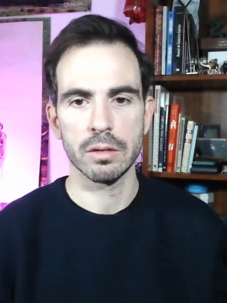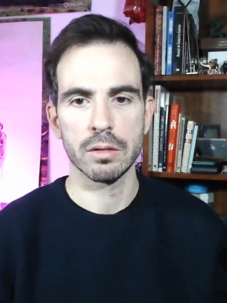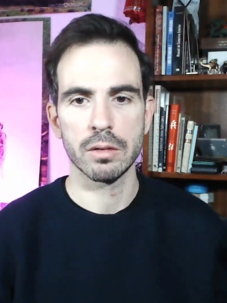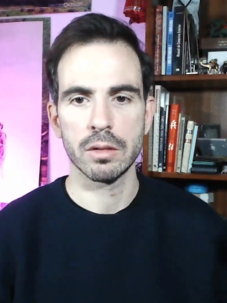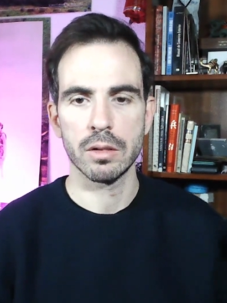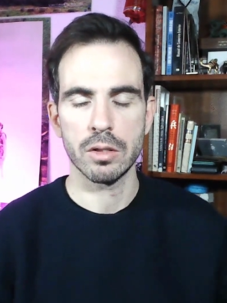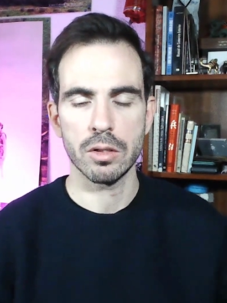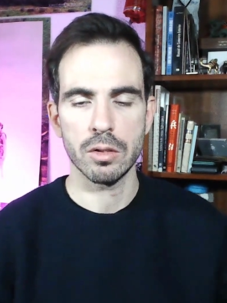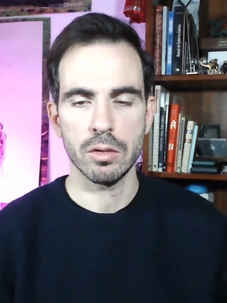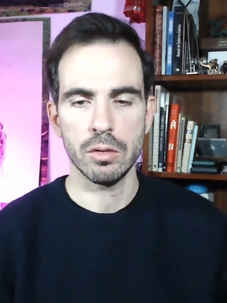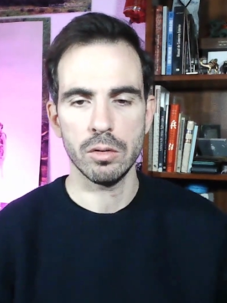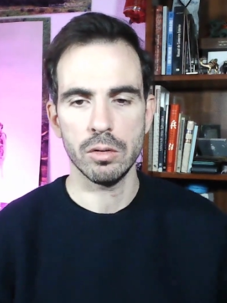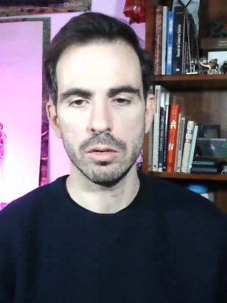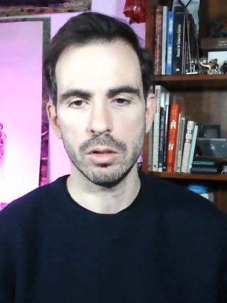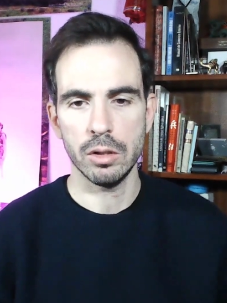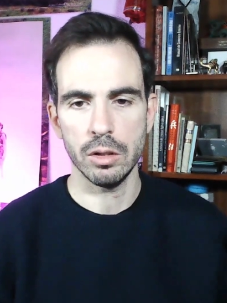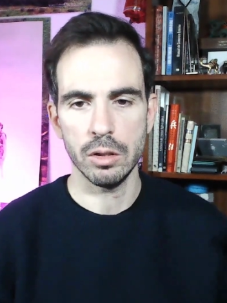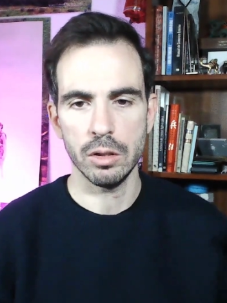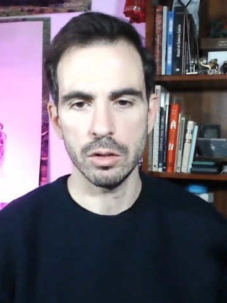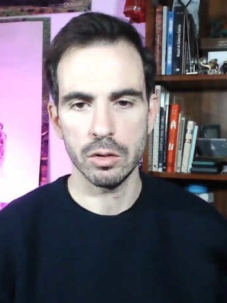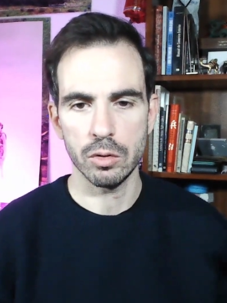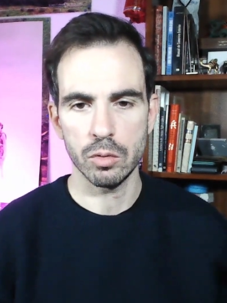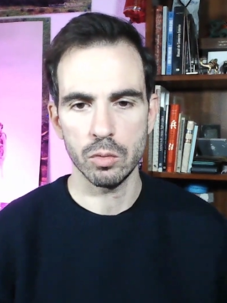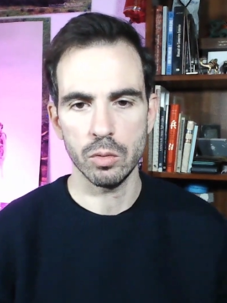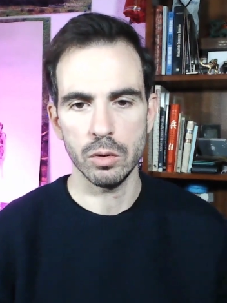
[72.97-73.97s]
salty,
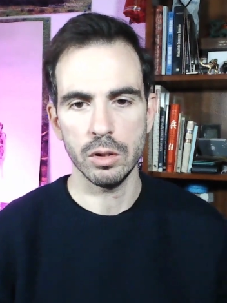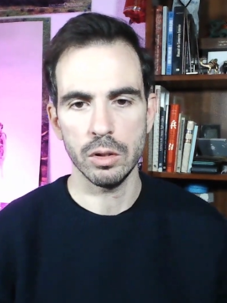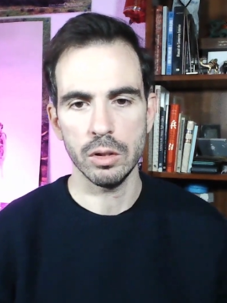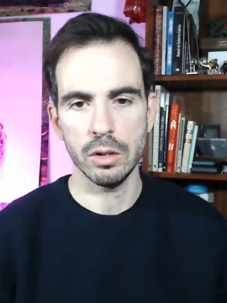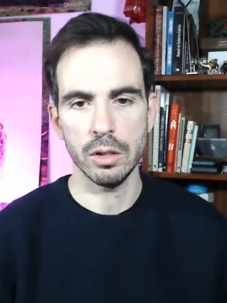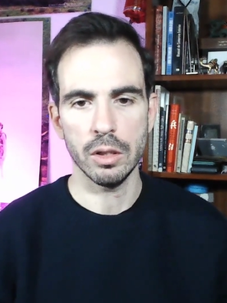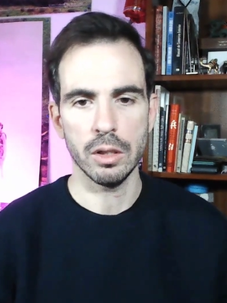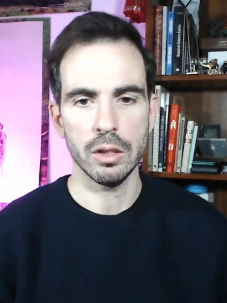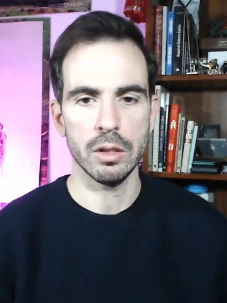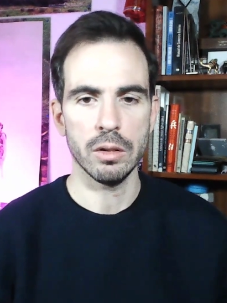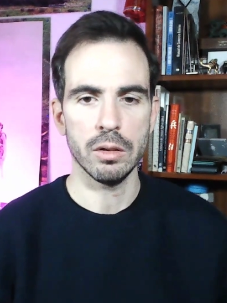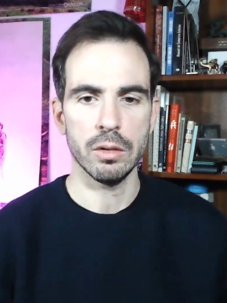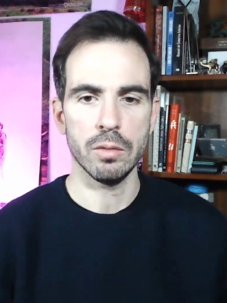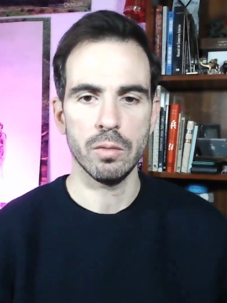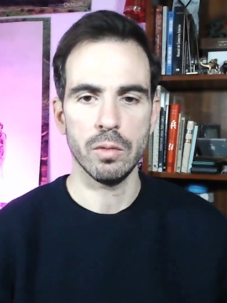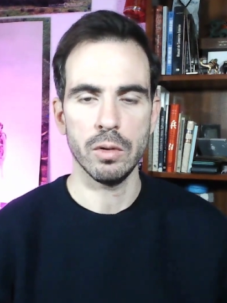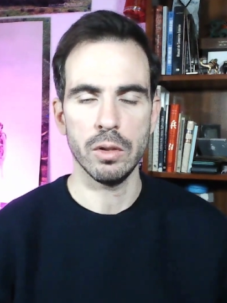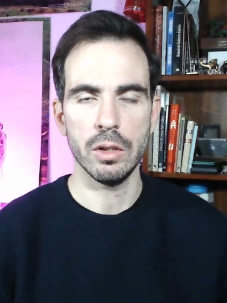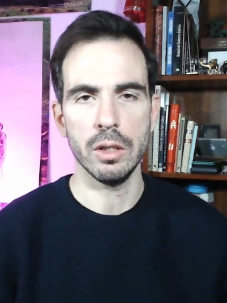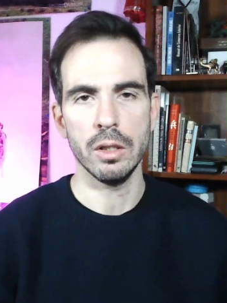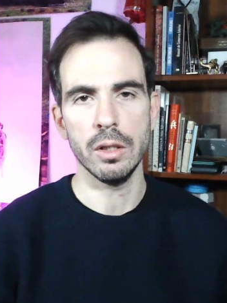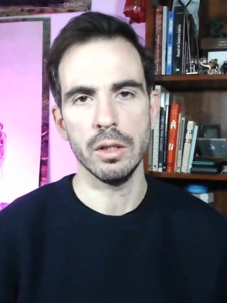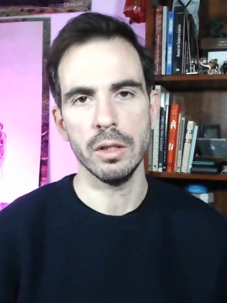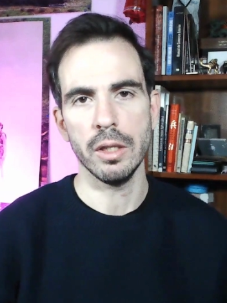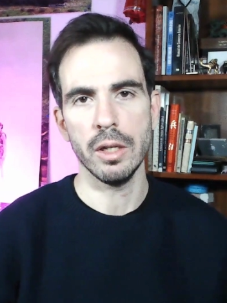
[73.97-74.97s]
sweet, and
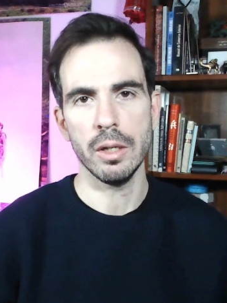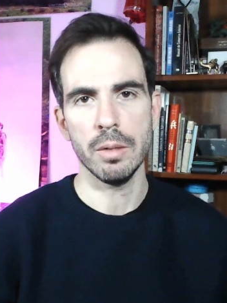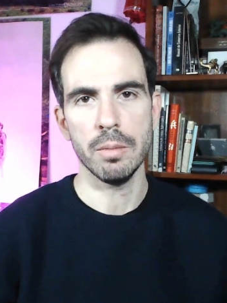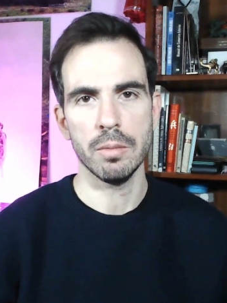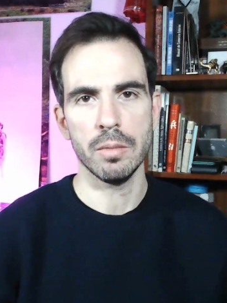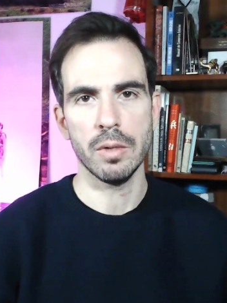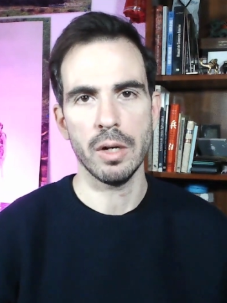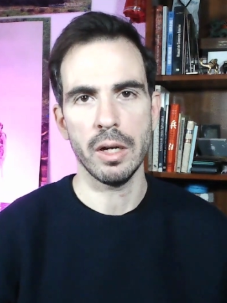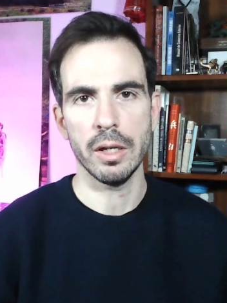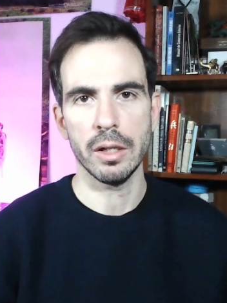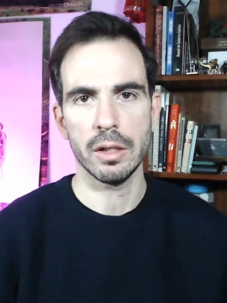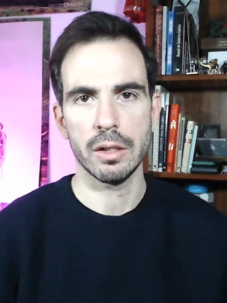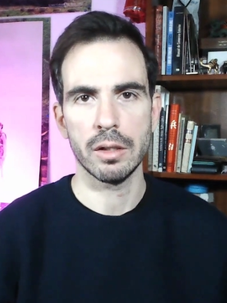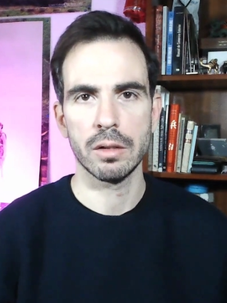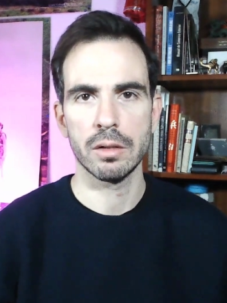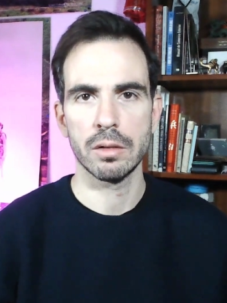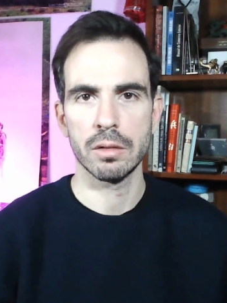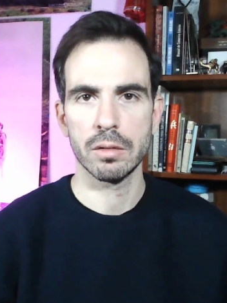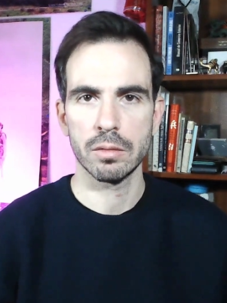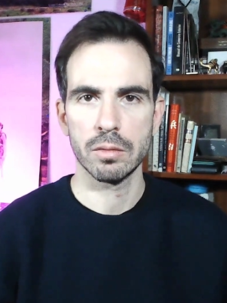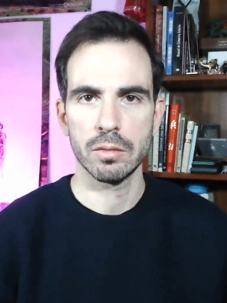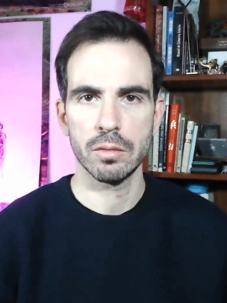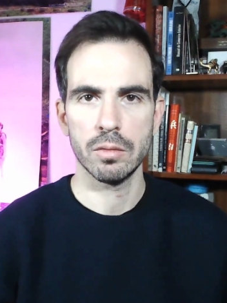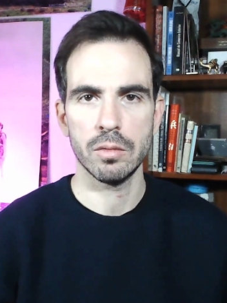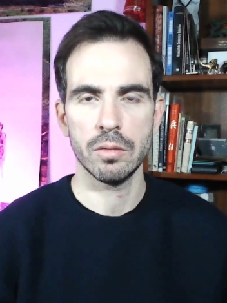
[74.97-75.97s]
within them like
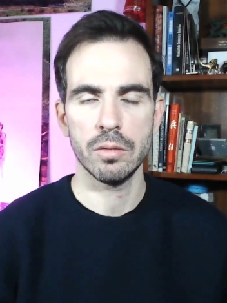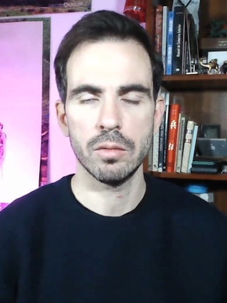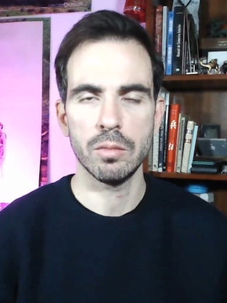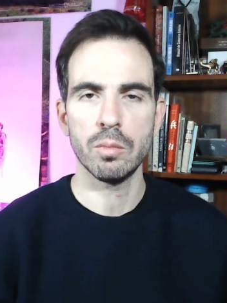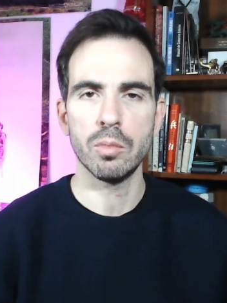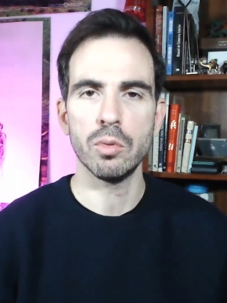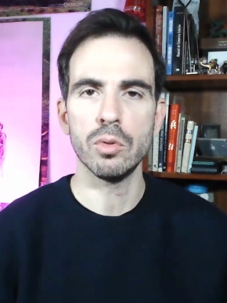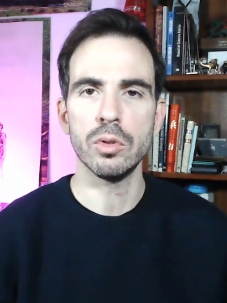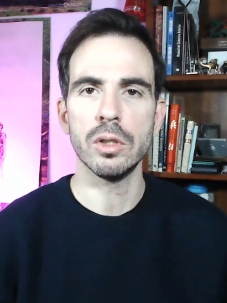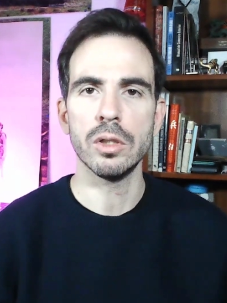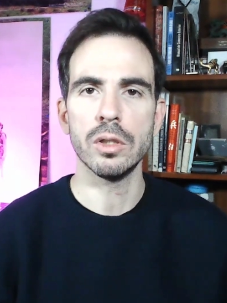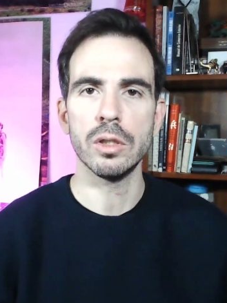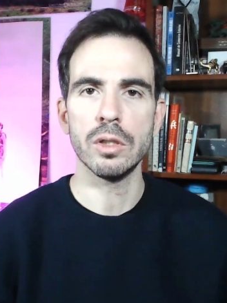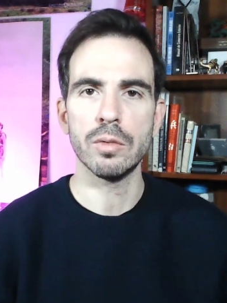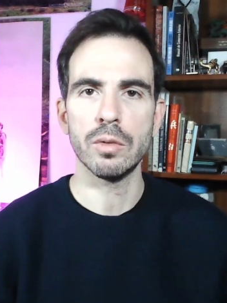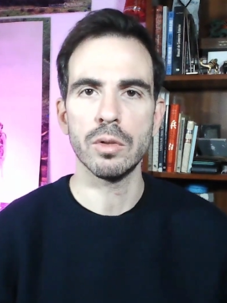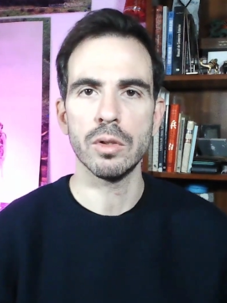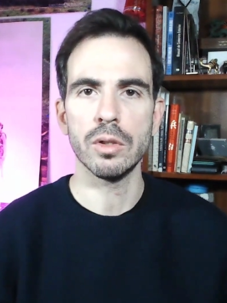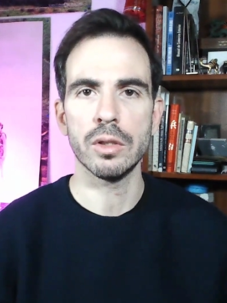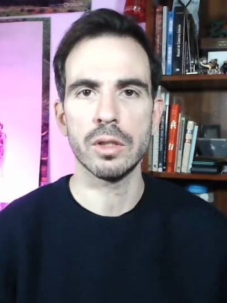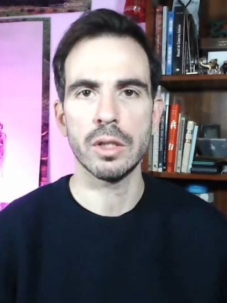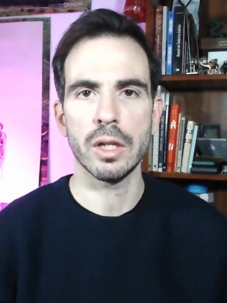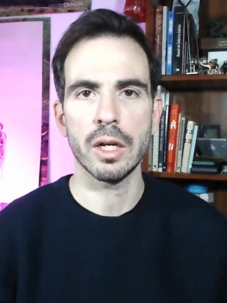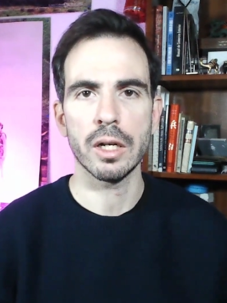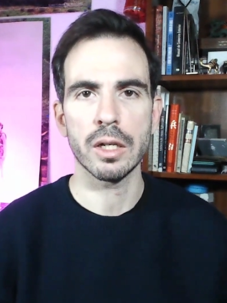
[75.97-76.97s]
putting
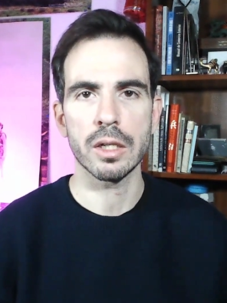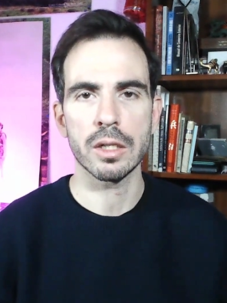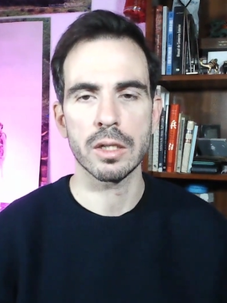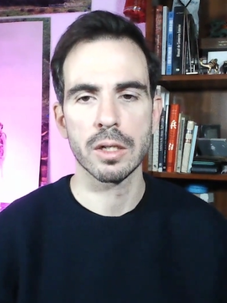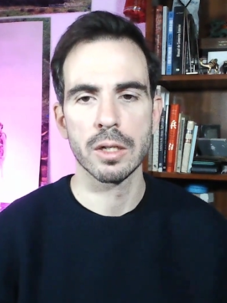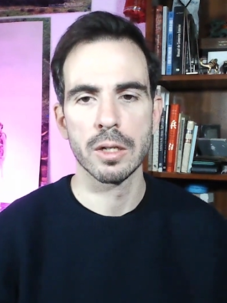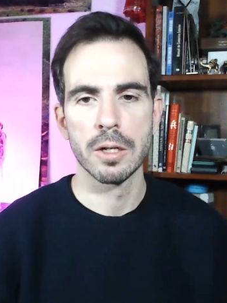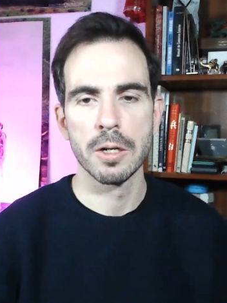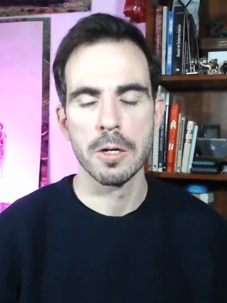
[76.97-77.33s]
different tags.